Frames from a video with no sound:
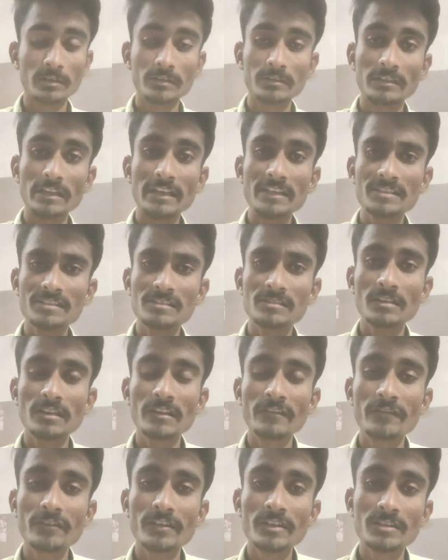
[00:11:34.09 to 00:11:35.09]
That is the
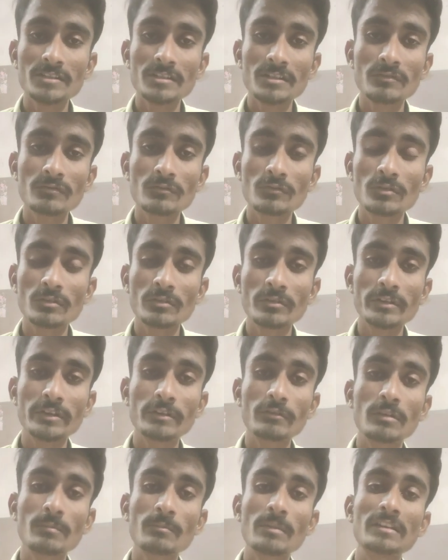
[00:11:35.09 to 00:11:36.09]
definition
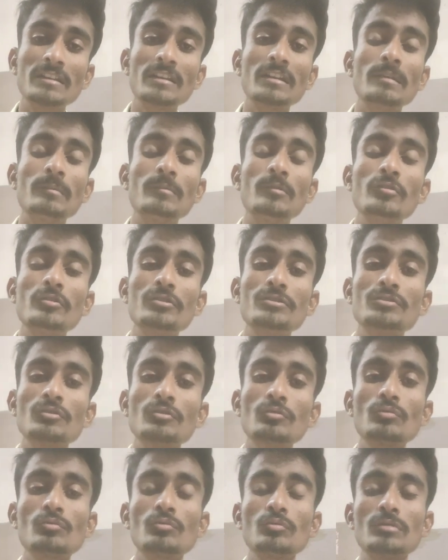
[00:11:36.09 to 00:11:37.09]
given by the
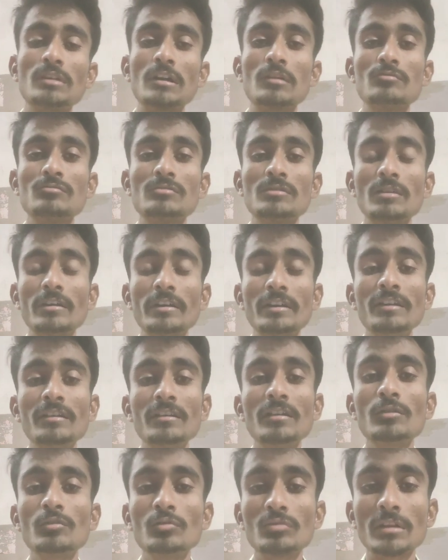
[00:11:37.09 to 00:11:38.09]
WHO 2000 in
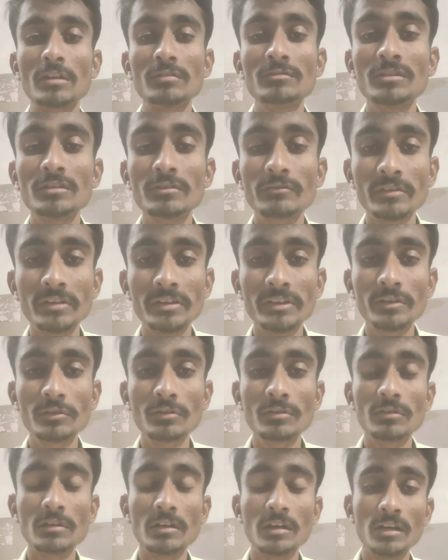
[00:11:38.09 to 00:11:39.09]
the
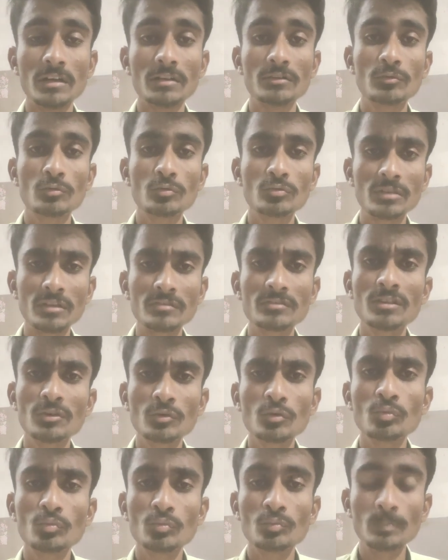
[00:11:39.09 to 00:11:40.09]

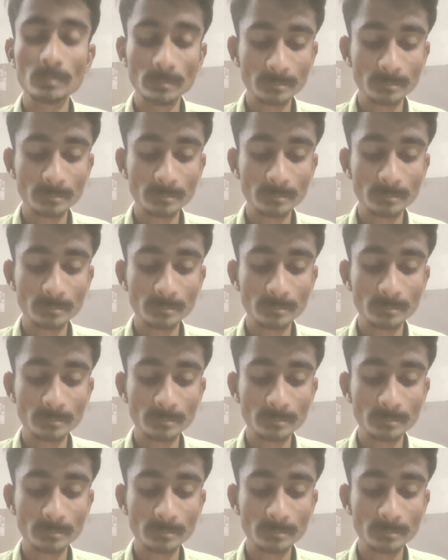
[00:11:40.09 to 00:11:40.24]
2002.